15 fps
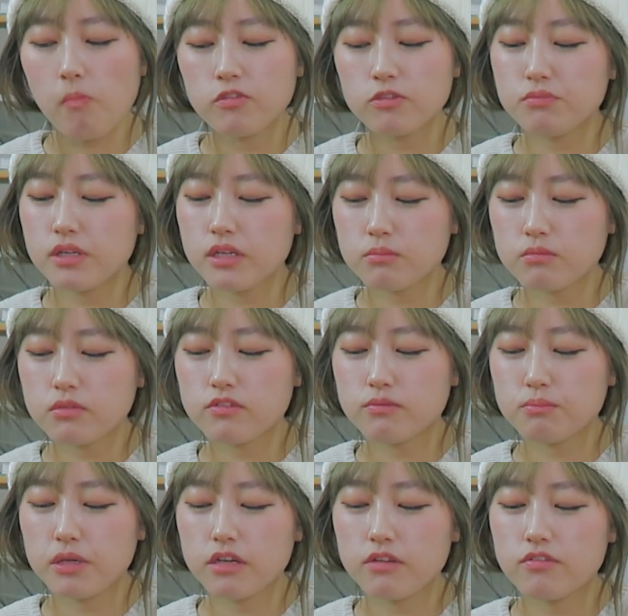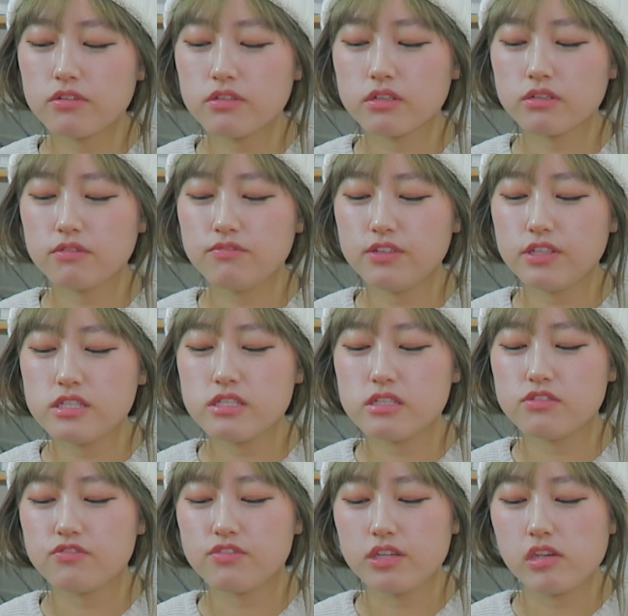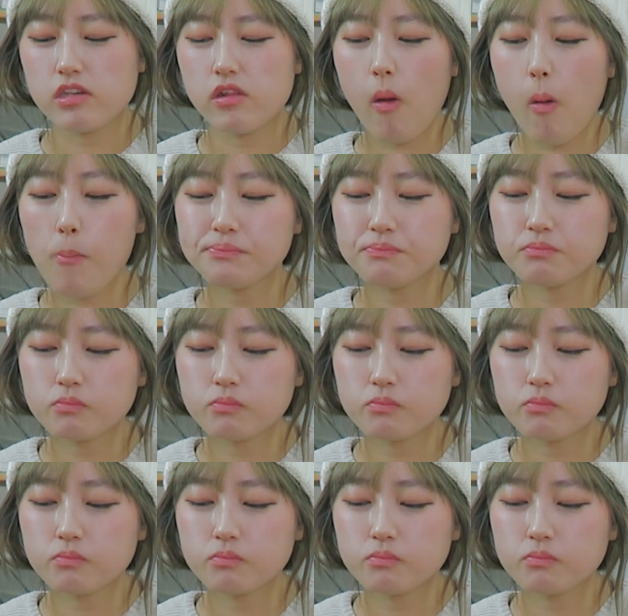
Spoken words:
You're paying for the convenience fee, you know?